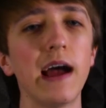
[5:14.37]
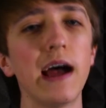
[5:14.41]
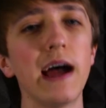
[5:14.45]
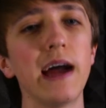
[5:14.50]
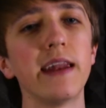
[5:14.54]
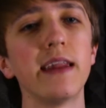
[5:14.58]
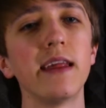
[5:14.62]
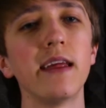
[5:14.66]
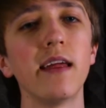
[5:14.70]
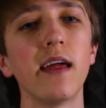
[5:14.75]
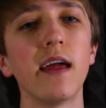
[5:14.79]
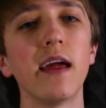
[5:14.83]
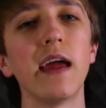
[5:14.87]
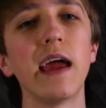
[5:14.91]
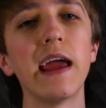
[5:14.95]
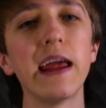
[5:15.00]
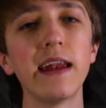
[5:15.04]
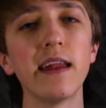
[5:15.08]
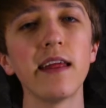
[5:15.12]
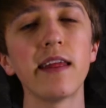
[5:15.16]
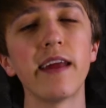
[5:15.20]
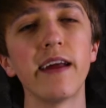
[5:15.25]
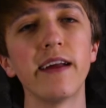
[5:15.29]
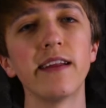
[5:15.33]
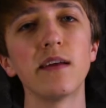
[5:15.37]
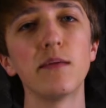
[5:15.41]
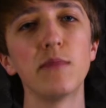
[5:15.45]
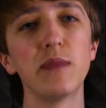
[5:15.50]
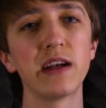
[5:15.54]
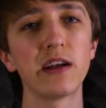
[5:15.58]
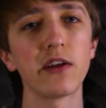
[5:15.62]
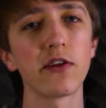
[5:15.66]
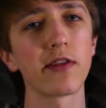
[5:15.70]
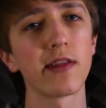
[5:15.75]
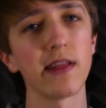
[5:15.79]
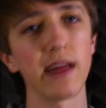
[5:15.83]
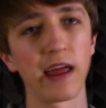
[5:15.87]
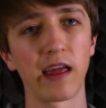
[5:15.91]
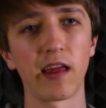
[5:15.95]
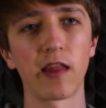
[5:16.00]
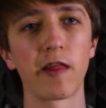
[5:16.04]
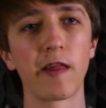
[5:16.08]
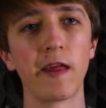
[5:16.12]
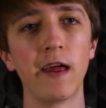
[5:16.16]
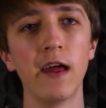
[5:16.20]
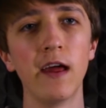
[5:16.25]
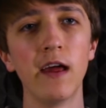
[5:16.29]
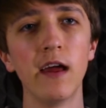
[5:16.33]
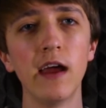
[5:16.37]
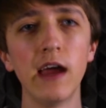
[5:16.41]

at 80 centimeters length.